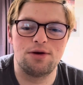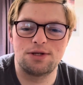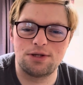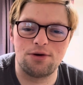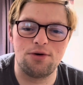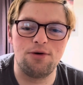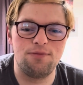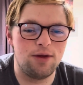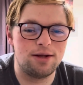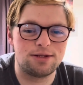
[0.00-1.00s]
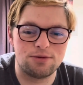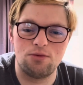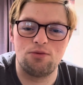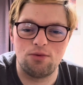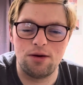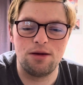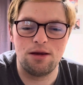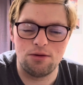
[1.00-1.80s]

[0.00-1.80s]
so it's really